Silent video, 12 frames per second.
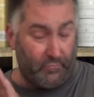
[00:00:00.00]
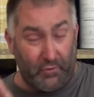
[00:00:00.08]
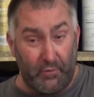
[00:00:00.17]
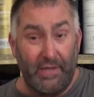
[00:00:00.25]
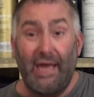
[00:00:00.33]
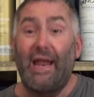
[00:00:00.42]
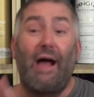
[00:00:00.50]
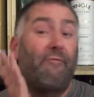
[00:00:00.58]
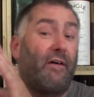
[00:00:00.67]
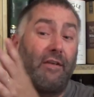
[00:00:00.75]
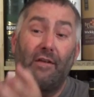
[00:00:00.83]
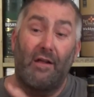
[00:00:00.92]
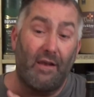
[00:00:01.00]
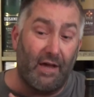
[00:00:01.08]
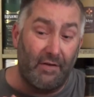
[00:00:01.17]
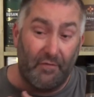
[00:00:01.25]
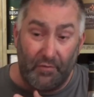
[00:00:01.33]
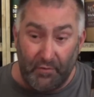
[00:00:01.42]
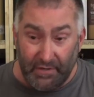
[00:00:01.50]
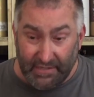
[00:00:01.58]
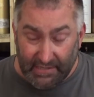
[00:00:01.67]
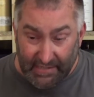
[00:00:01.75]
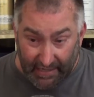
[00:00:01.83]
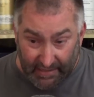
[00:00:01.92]
38. I found it online for
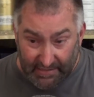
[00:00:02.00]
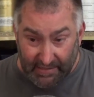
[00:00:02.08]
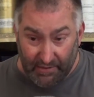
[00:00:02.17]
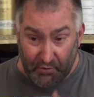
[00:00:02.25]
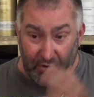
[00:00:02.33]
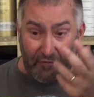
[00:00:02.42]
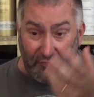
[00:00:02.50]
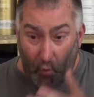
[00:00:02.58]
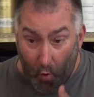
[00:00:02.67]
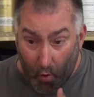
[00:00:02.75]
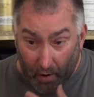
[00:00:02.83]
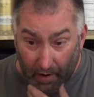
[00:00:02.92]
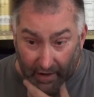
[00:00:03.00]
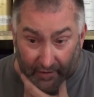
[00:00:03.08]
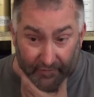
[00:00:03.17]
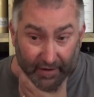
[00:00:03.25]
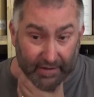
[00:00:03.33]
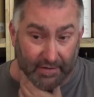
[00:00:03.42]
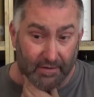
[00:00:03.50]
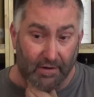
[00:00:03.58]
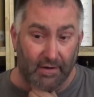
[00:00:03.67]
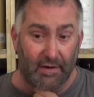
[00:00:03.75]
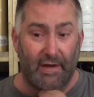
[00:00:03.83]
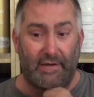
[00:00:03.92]
36, 34. I can find it
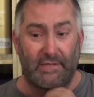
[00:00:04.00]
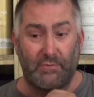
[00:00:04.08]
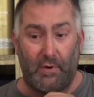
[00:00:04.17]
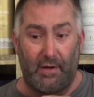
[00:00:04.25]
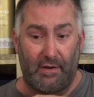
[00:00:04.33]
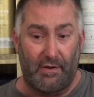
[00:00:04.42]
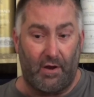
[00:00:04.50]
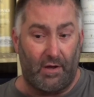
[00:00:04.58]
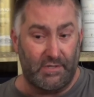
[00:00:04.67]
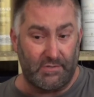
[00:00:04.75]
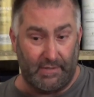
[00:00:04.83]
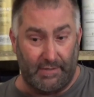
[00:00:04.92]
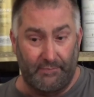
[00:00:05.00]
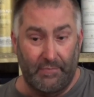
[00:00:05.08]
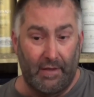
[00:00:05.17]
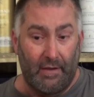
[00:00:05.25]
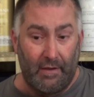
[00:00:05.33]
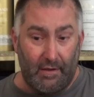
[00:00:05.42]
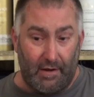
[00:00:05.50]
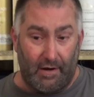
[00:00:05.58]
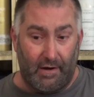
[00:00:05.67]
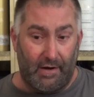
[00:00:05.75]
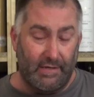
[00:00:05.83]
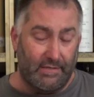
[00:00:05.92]
online as well in Austria.
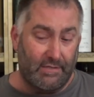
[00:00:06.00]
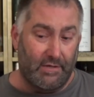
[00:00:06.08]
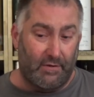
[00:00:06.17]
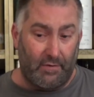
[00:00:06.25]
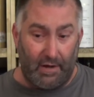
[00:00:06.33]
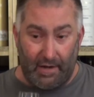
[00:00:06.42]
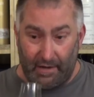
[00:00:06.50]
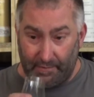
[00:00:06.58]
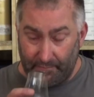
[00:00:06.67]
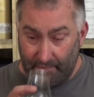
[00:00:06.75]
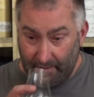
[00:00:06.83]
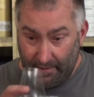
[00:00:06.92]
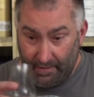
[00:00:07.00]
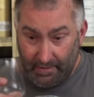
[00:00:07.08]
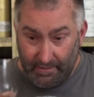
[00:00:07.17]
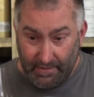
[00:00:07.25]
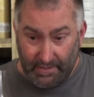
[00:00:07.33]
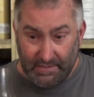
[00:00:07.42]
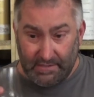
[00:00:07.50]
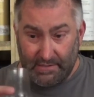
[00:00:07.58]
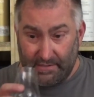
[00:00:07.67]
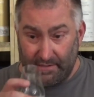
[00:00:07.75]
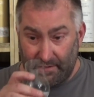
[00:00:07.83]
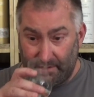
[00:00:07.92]
All right, so um,
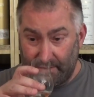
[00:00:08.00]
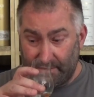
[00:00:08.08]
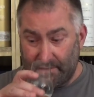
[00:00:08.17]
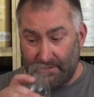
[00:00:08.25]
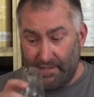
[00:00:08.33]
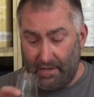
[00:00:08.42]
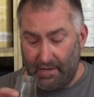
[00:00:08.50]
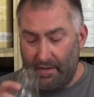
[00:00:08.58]
this is